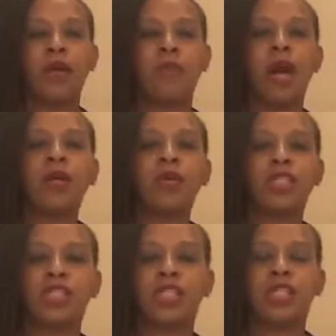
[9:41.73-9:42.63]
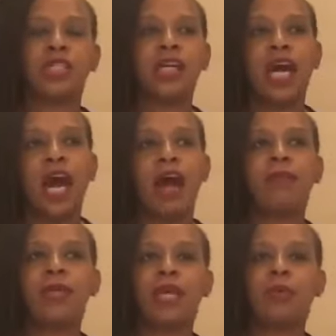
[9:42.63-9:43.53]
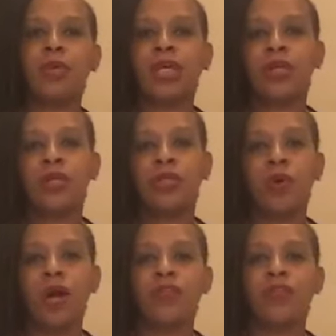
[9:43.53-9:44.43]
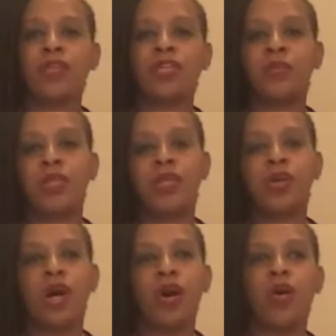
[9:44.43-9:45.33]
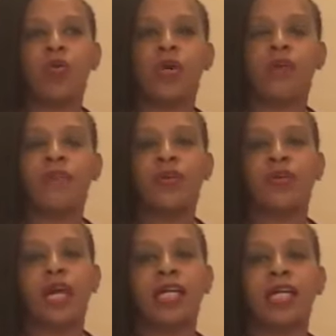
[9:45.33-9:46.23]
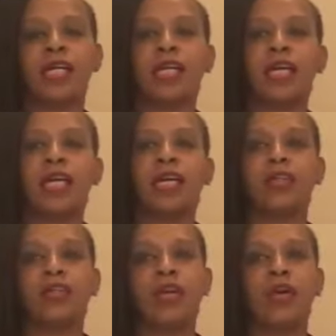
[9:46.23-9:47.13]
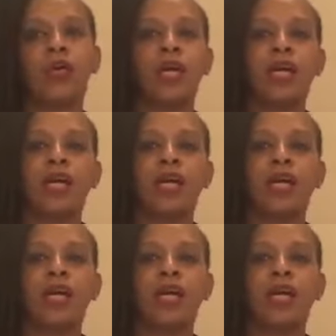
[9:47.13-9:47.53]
My question is, I've been able here to walk freely with Lil Cole when I feel like it and you know,